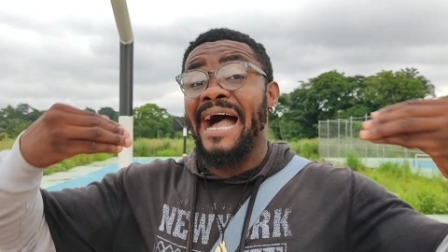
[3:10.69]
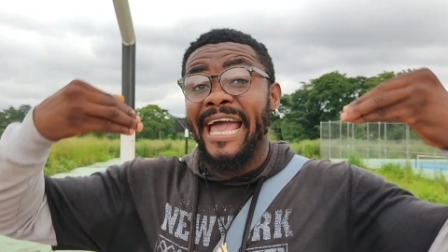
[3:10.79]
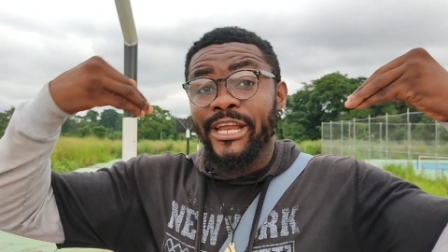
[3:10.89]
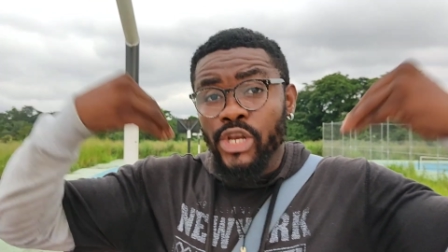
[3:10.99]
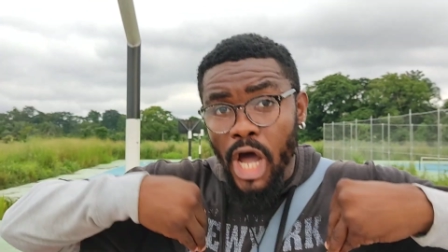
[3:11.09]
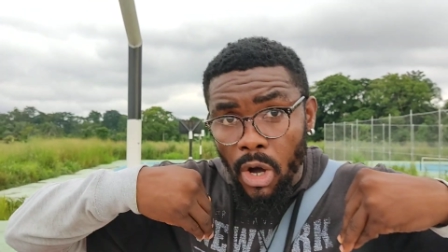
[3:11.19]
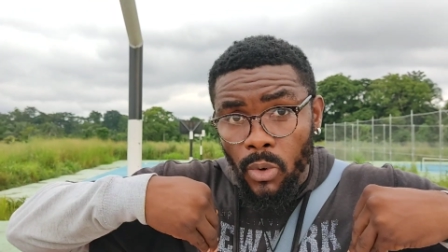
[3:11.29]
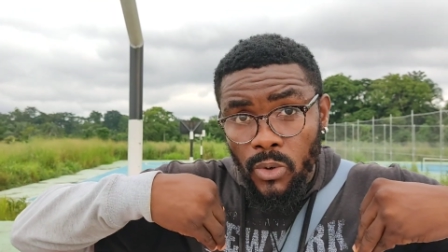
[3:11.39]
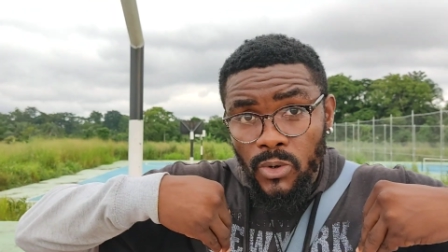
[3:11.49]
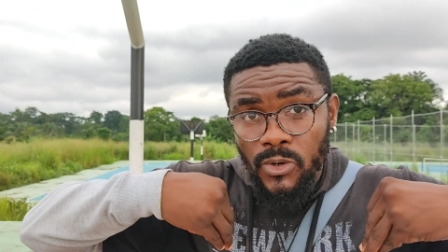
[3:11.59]
I
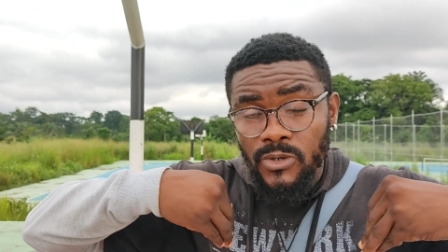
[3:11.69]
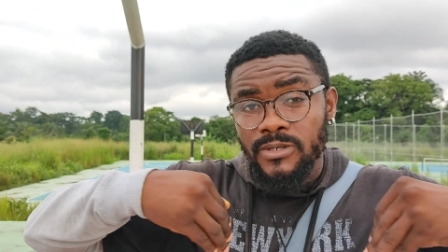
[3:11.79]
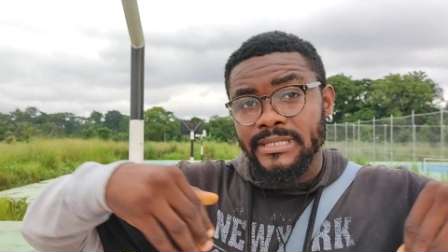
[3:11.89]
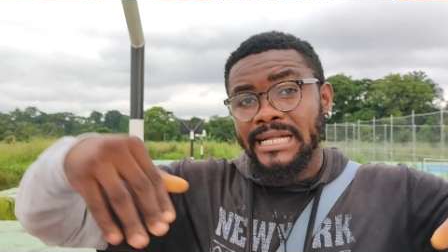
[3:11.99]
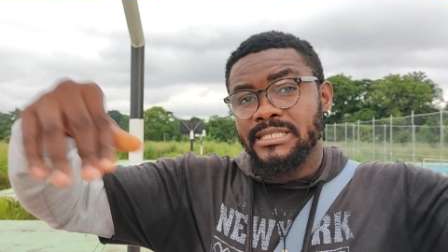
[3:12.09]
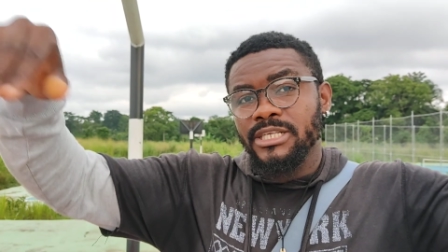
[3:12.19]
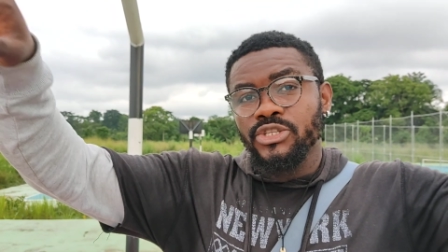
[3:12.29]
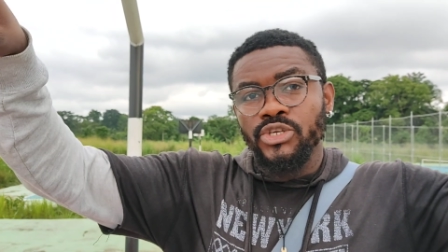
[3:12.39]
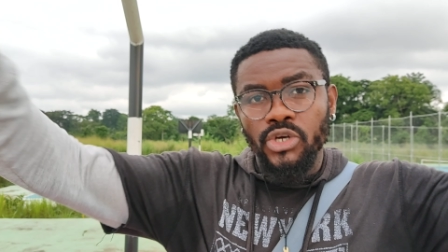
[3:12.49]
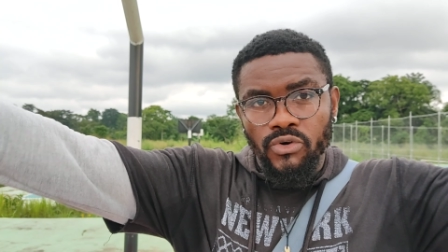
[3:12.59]
know that in
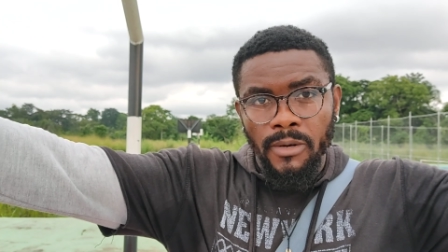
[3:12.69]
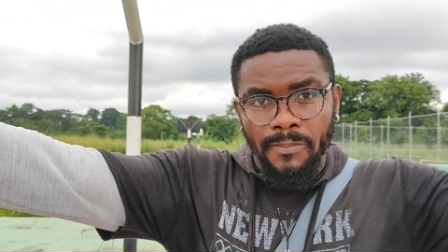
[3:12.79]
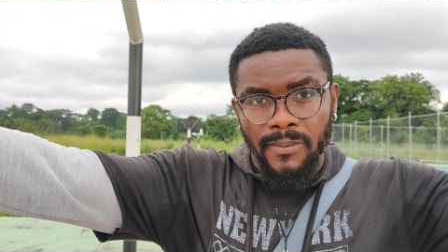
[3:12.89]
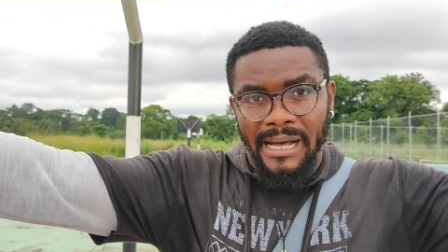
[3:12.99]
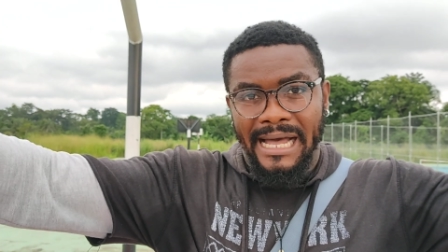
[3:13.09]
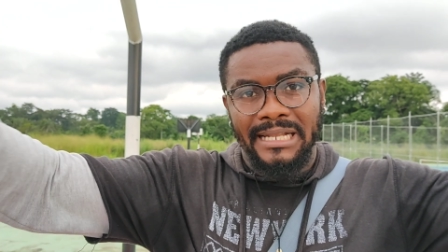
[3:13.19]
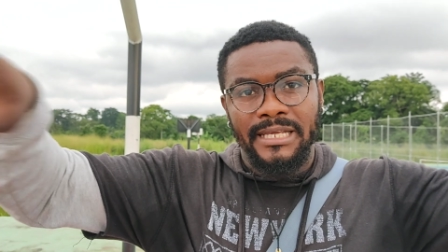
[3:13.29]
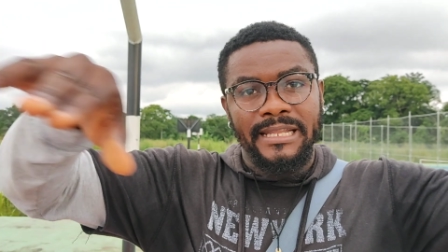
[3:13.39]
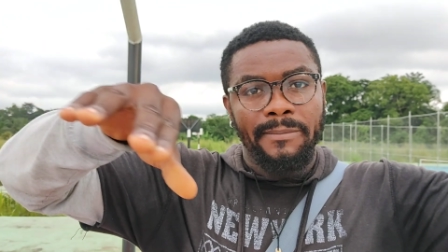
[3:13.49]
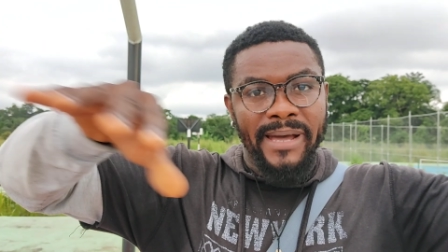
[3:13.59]
Europe and
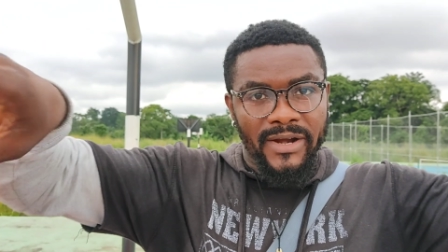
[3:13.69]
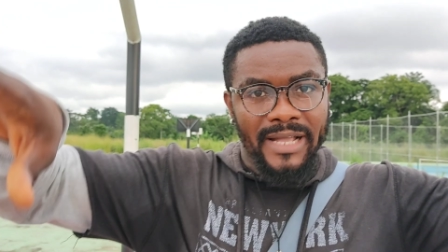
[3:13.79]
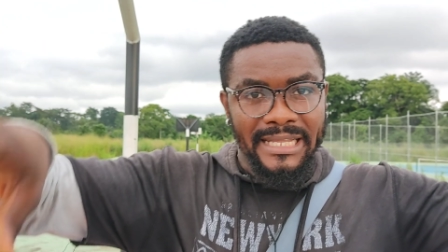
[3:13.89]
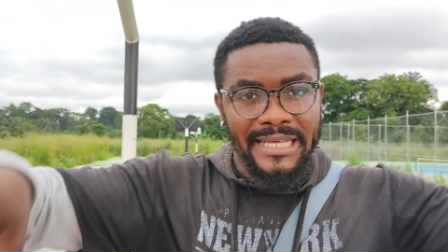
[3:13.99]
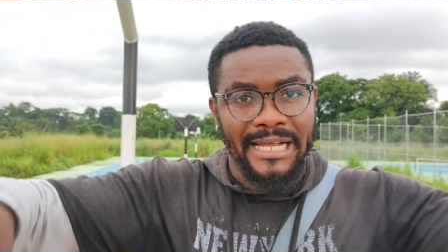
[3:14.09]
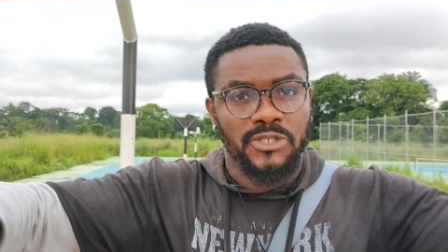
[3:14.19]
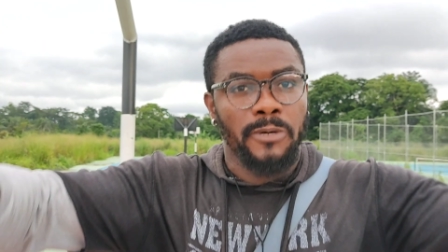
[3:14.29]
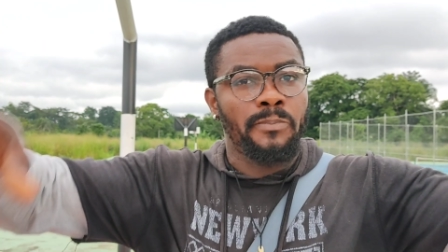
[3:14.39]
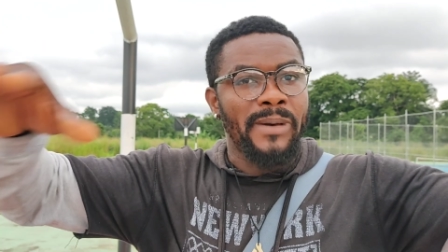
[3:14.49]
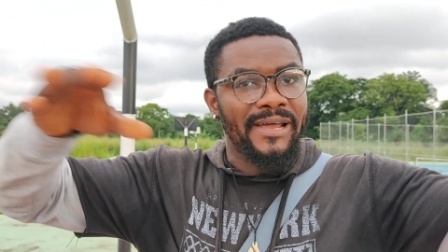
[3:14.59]
in America, there are
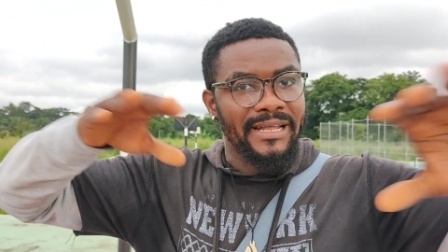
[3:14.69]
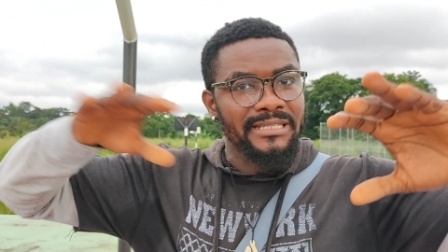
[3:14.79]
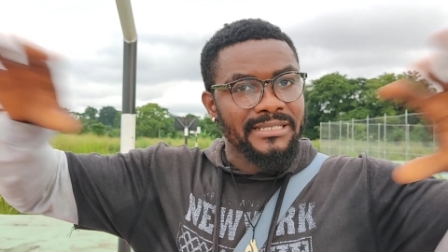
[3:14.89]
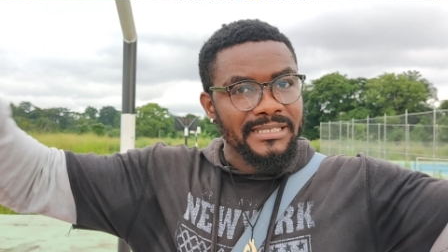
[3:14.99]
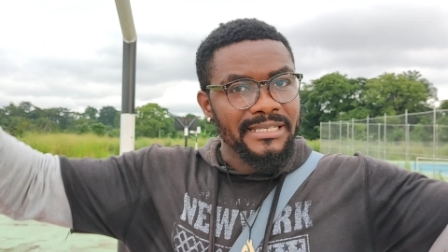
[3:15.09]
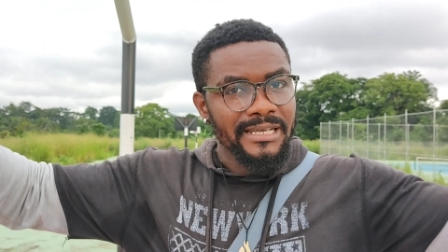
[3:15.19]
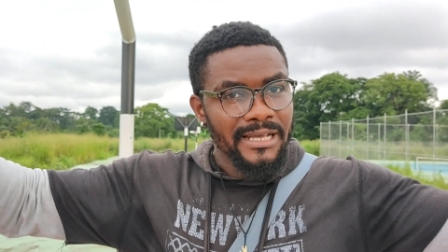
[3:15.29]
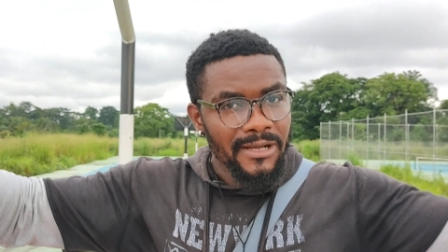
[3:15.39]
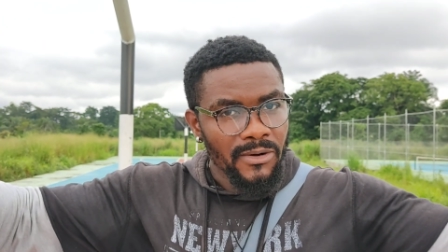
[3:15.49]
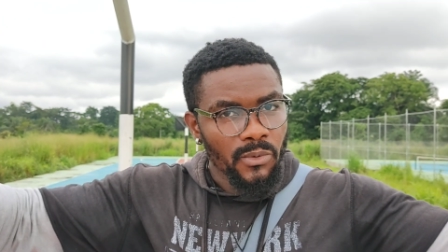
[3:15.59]
some parents
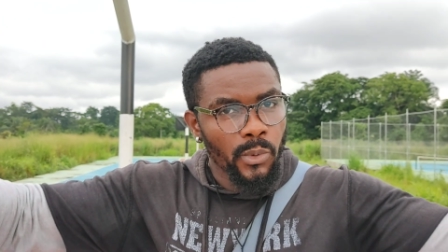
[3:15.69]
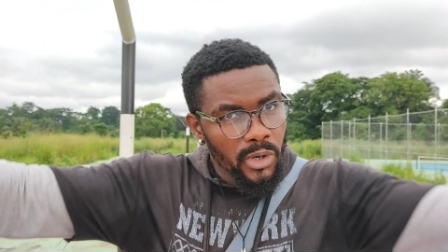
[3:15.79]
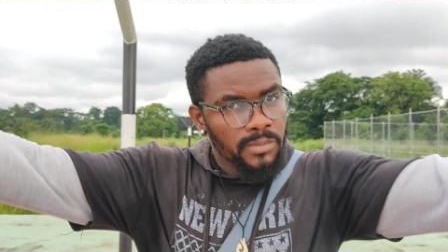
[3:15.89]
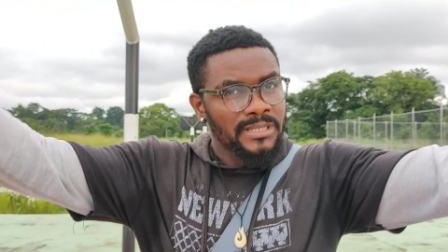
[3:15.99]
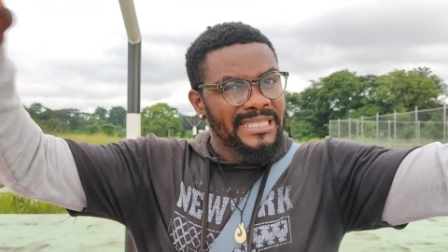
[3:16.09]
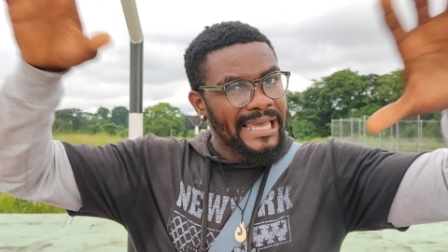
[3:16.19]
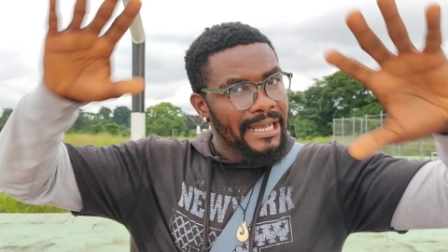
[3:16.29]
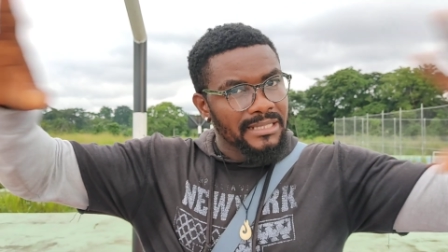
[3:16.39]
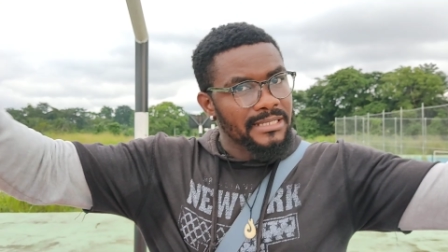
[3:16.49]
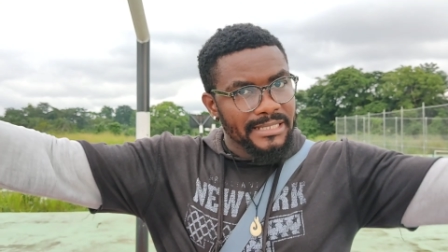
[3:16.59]
who
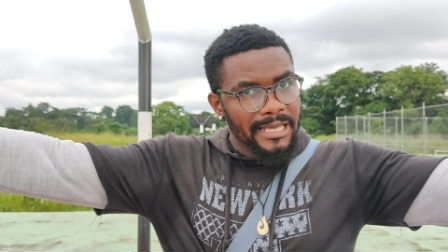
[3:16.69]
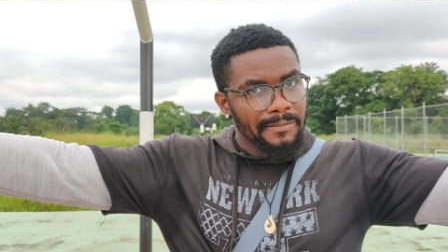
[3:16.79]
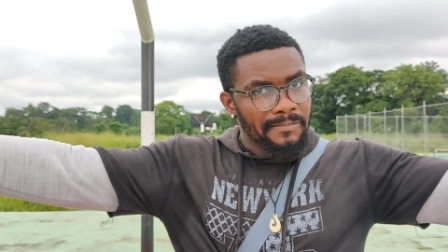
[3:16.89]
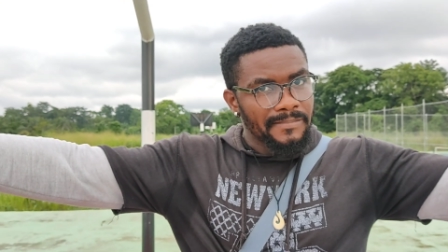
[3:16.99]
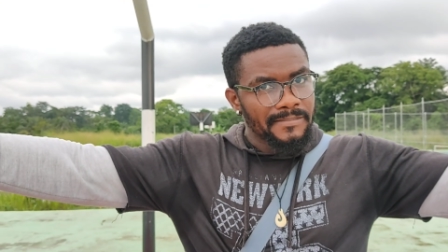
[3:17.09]
think the same.